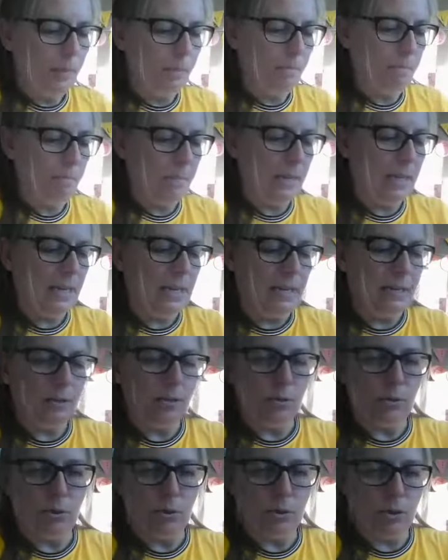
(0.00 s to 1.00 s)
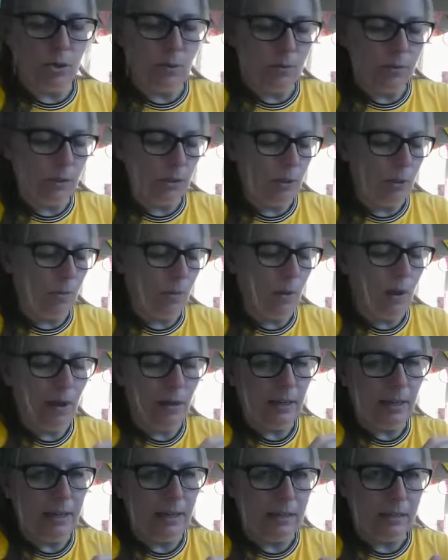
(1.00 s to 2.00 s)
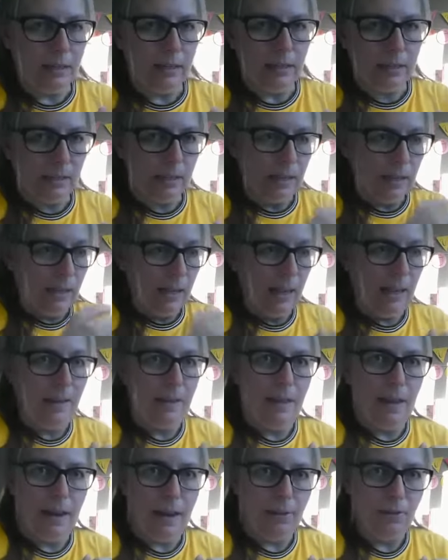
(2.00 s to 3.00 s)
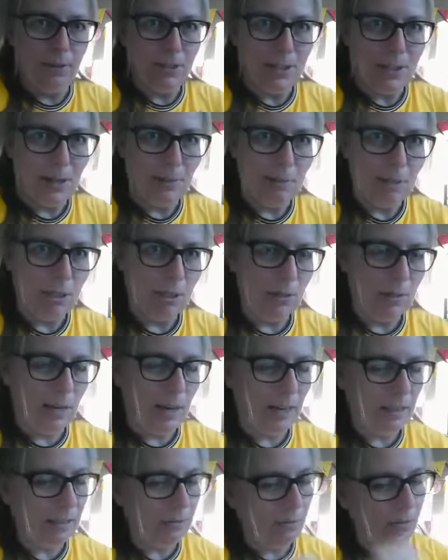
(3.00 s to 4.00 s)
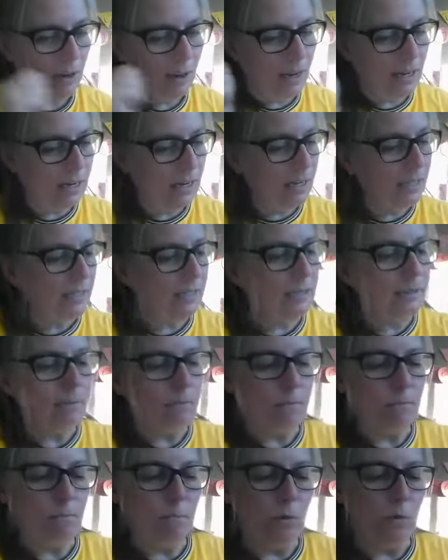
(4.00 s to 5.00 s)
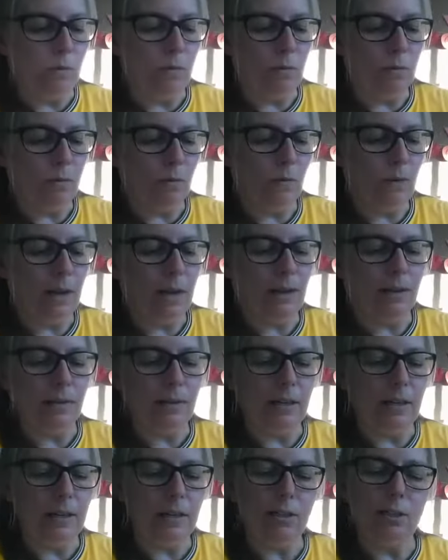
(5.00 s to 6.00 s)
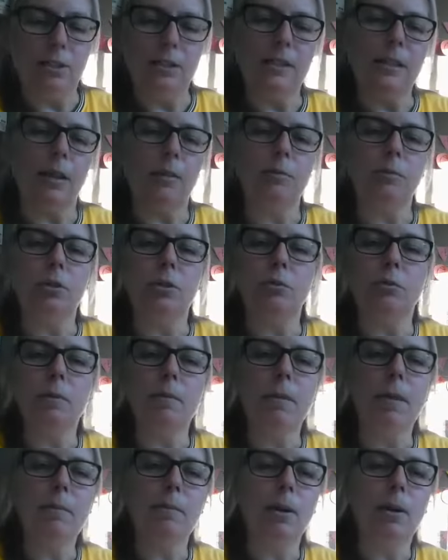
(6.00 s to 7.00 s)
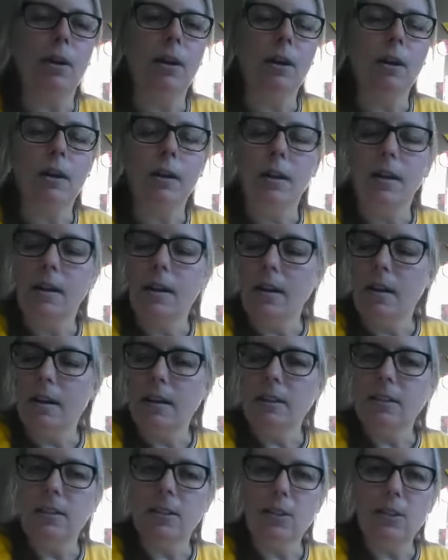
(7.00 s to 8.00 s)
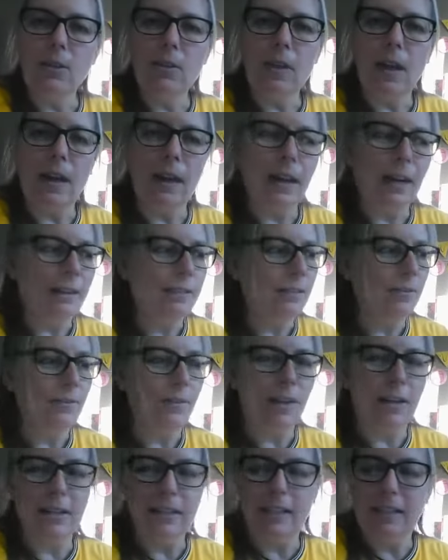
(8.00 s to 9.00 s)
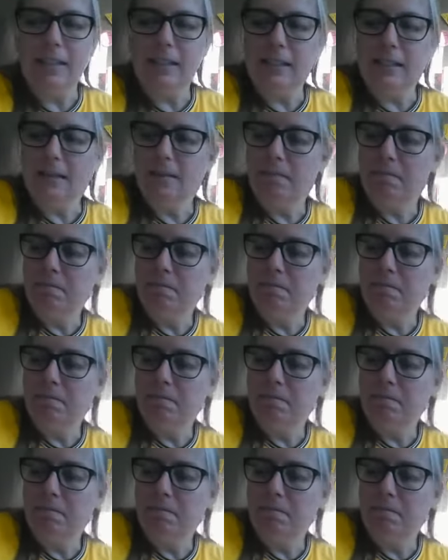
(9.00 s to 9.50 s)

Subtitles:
beads or stones in your pocket, and then every time you do an act of kindness, move them around, and it just helps you remember to do that act of kindness.